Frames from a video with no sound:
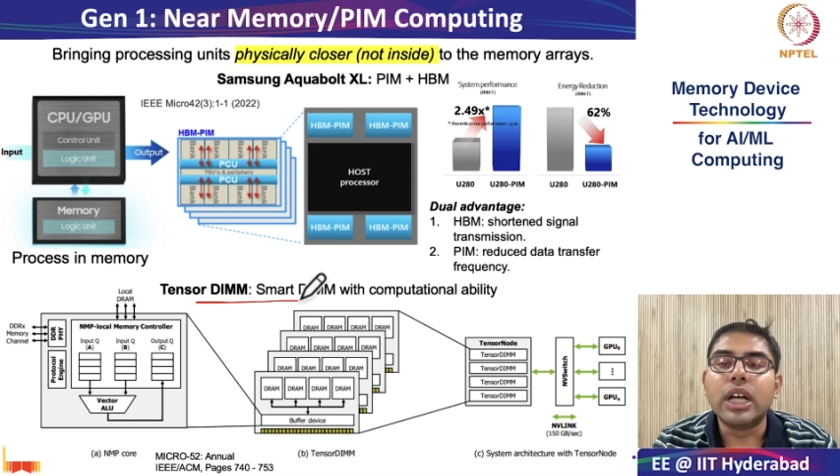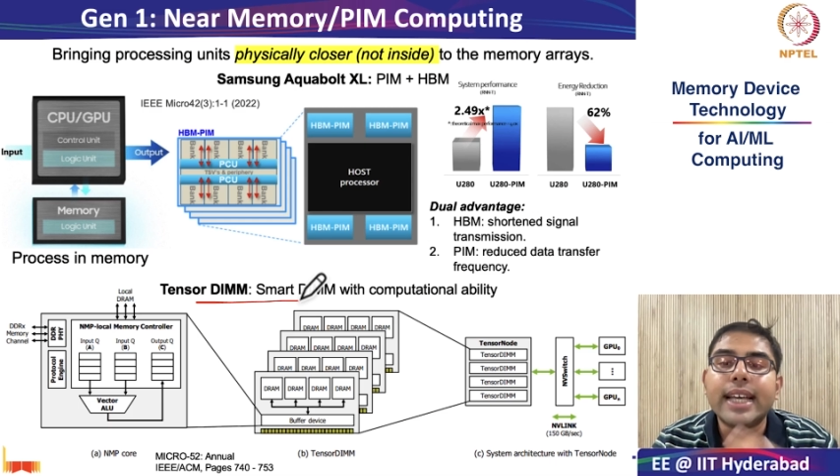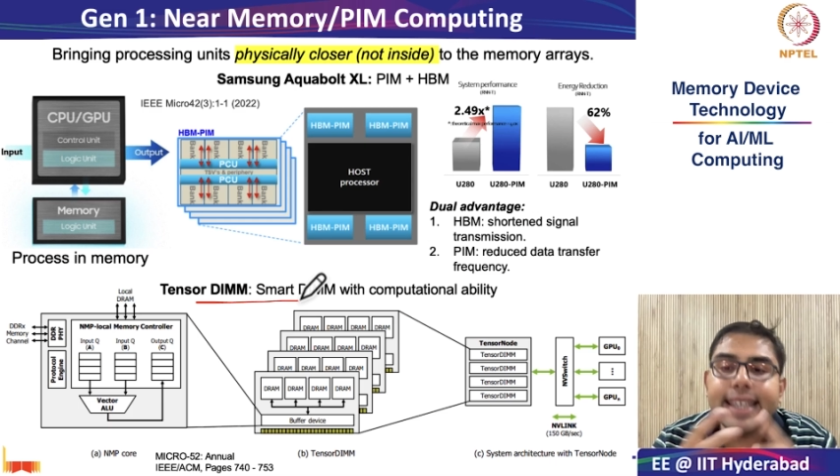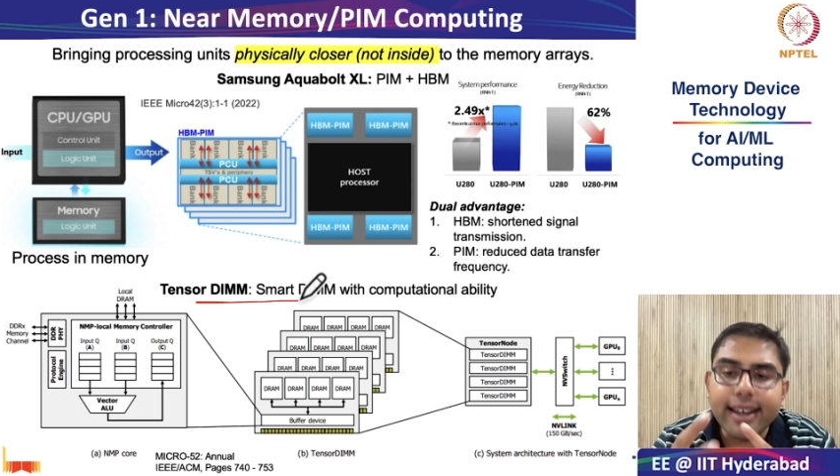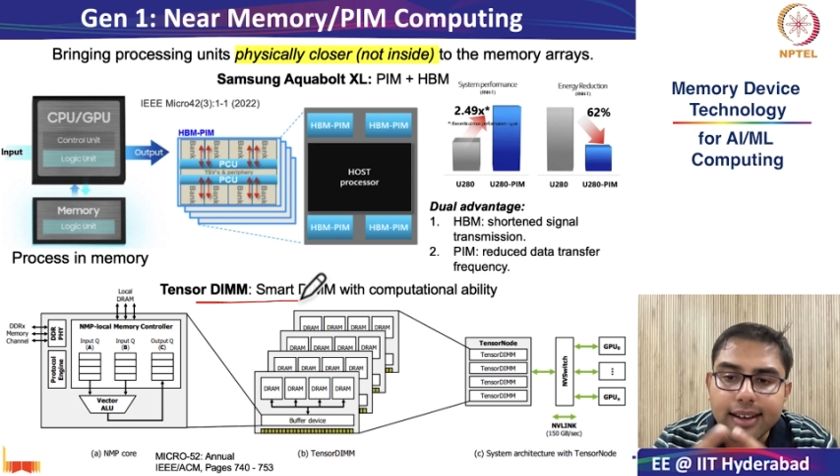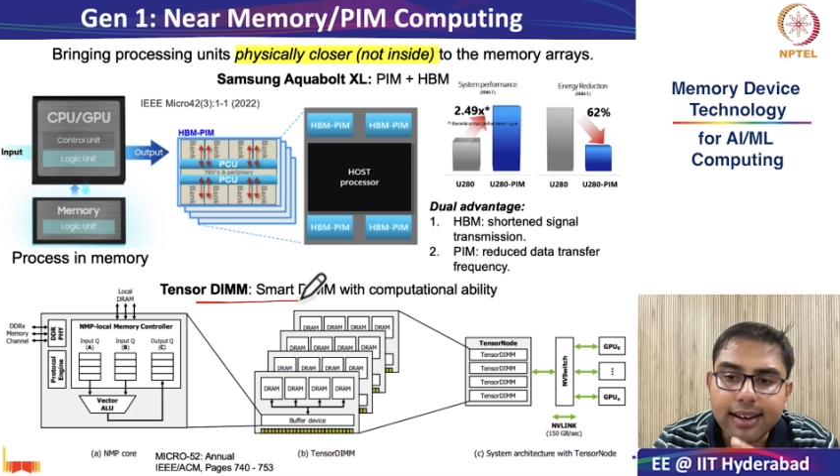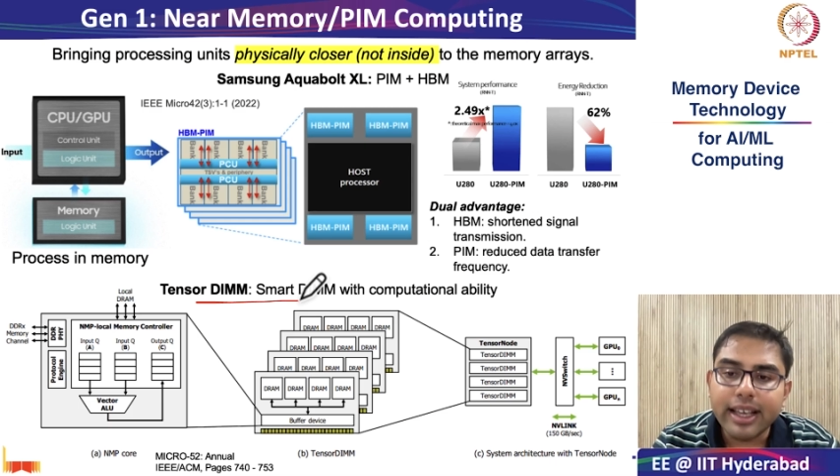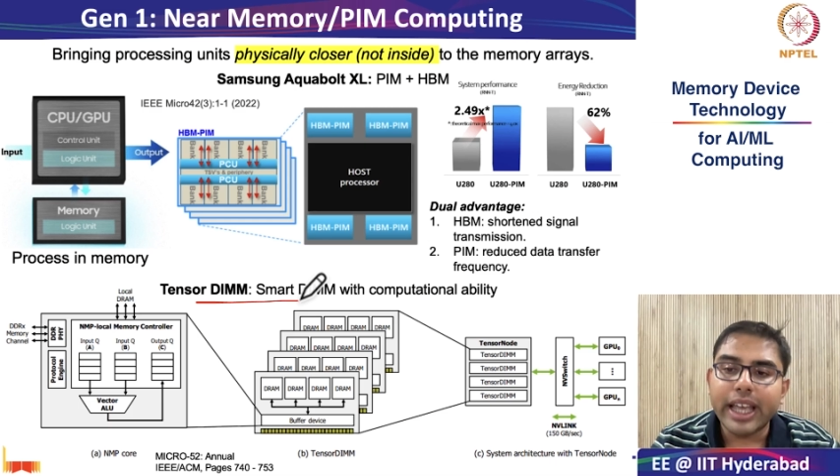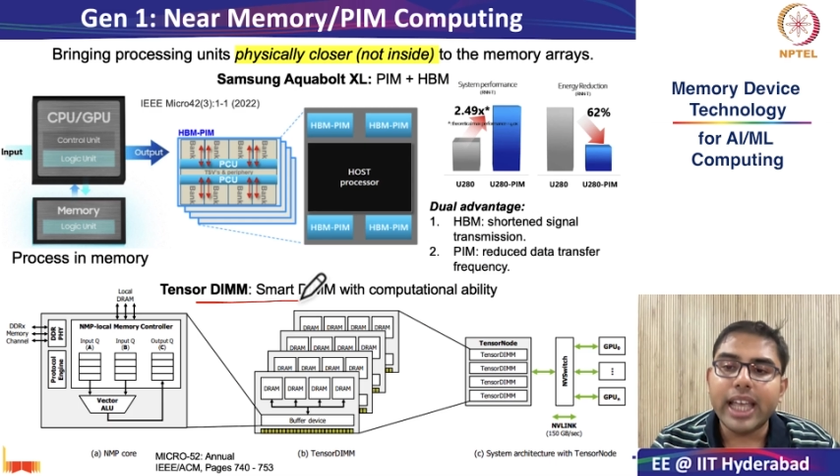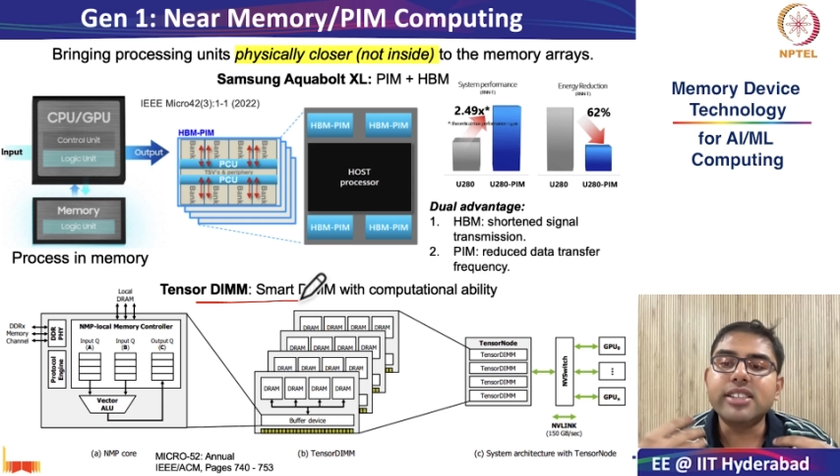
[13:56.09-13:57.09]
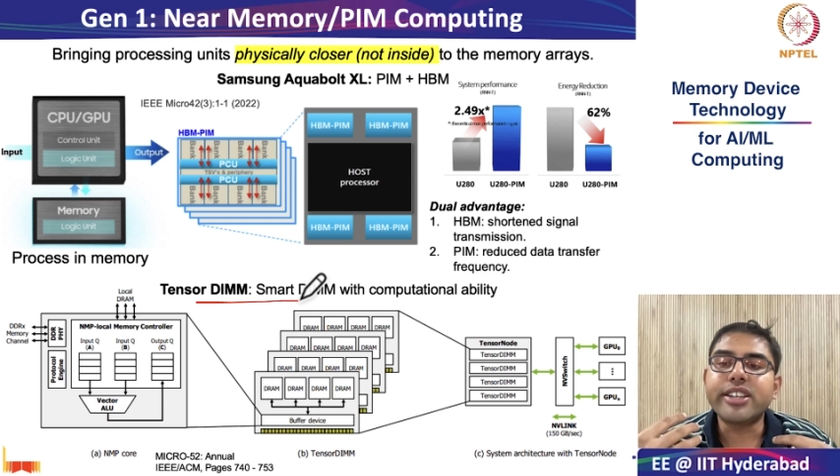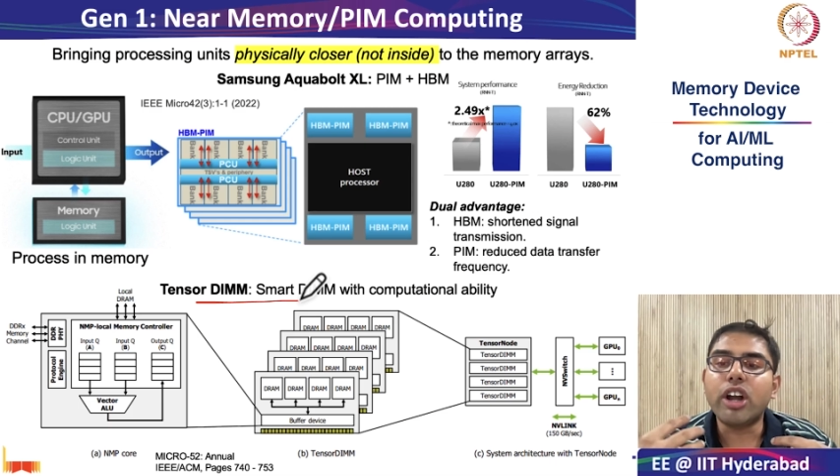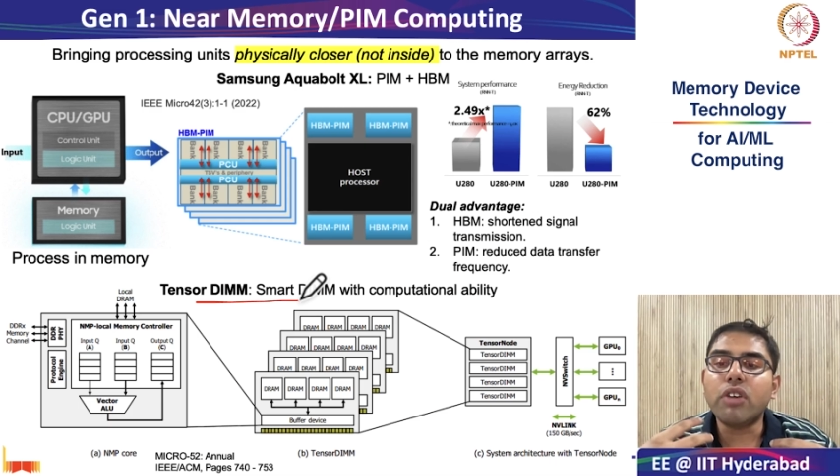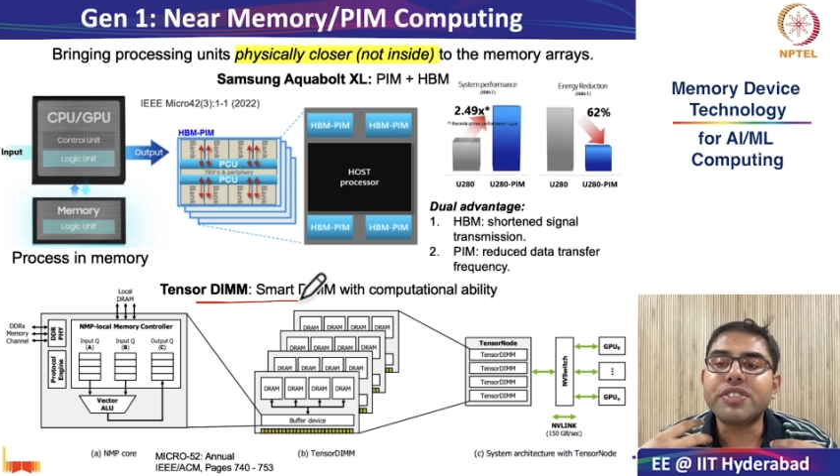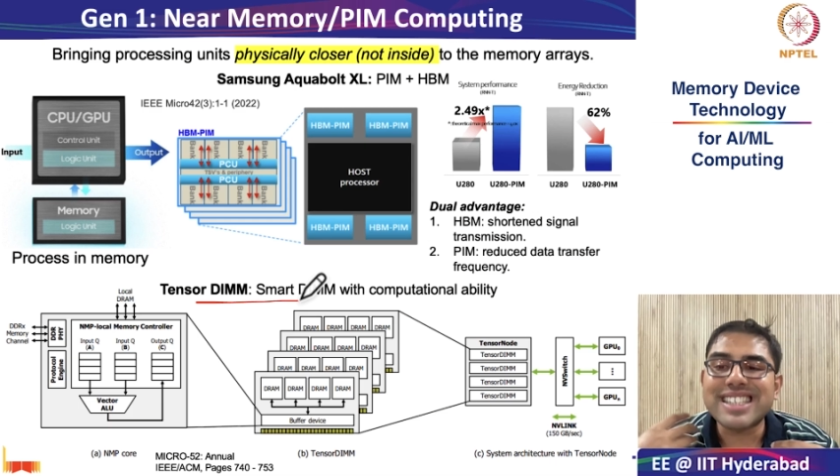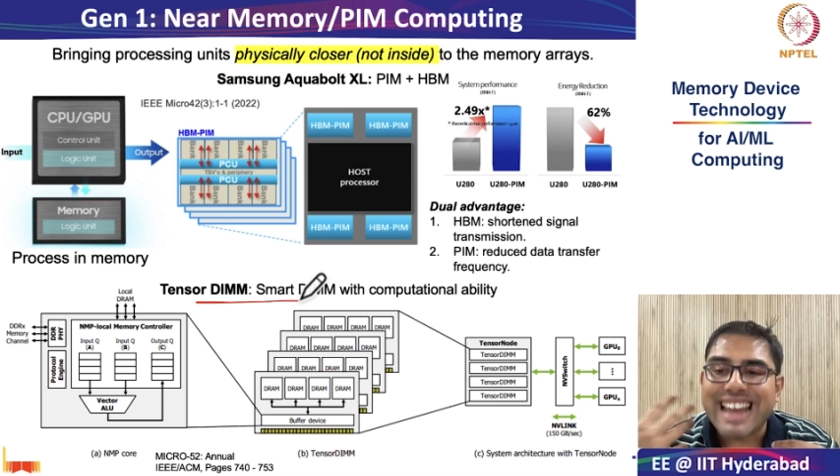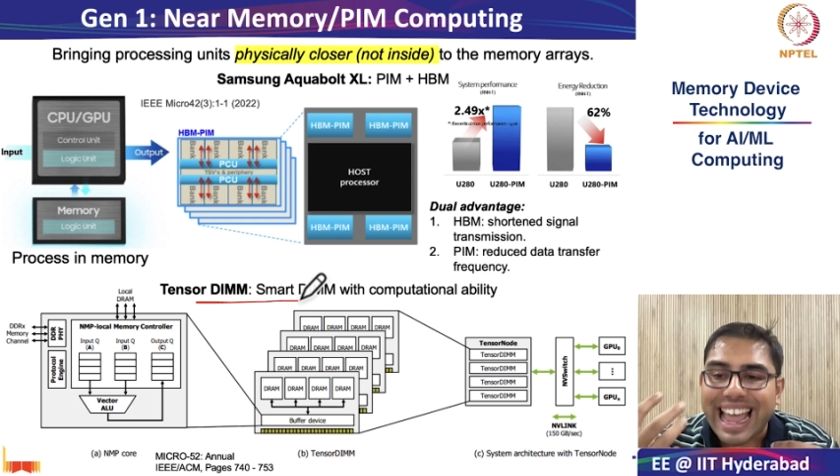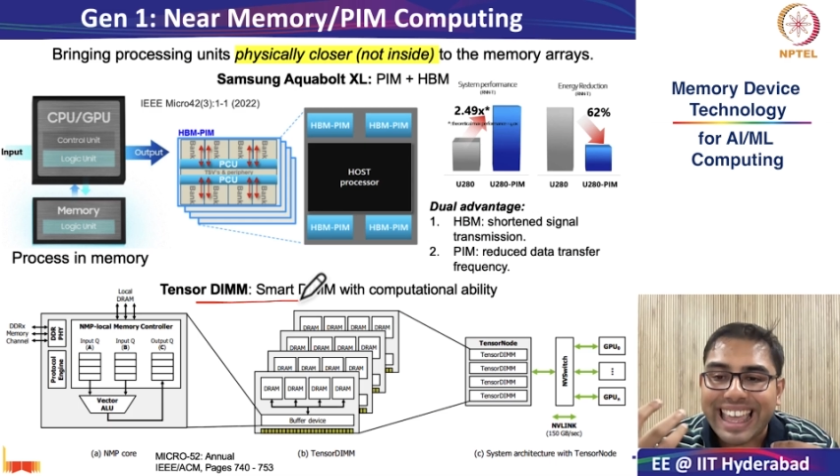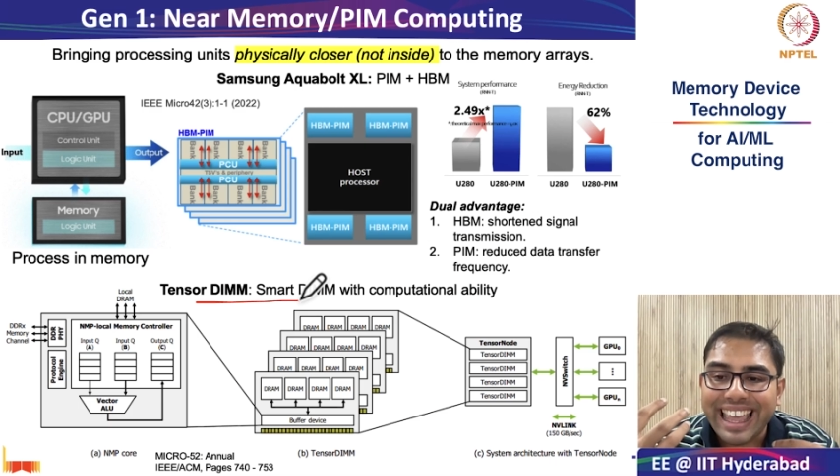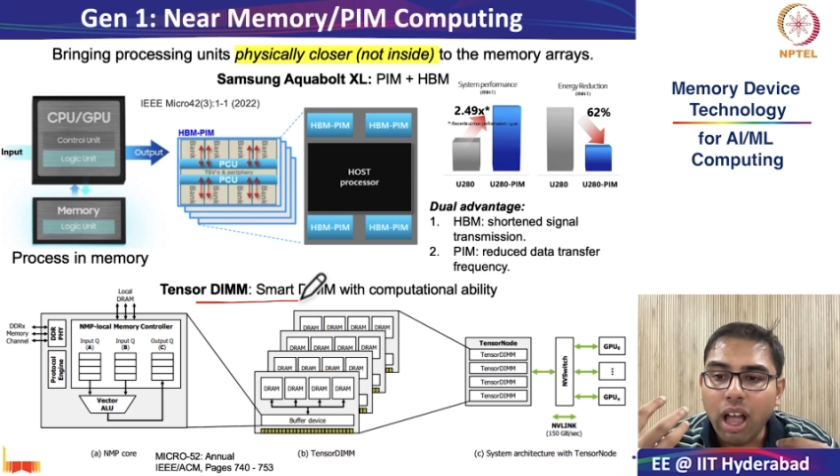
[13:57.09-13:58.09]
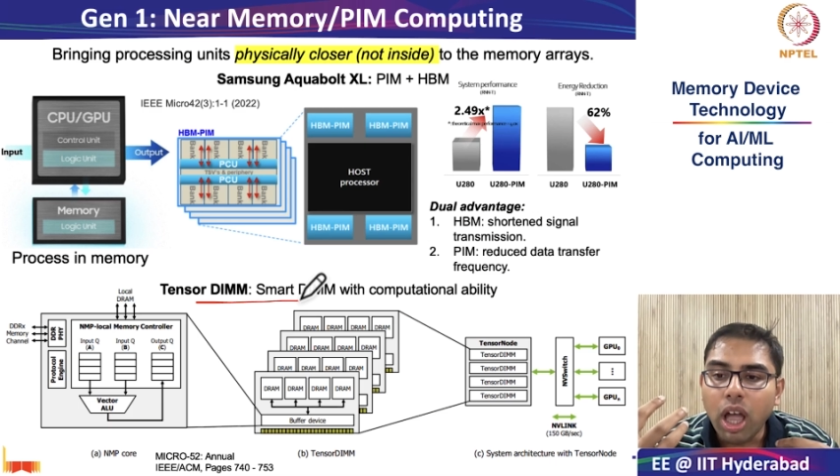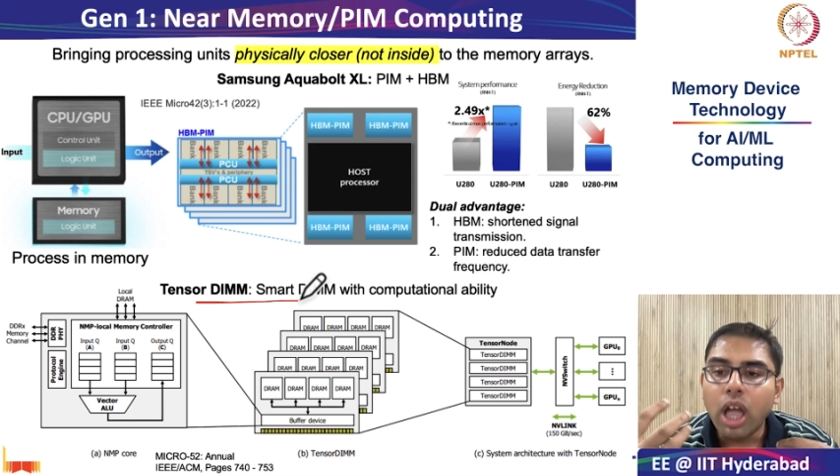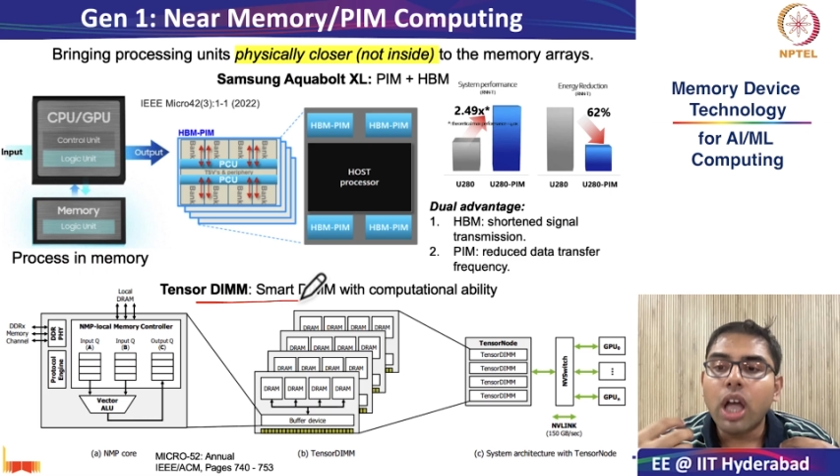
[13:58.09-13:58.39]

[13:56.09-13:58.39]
Here, instead of stacking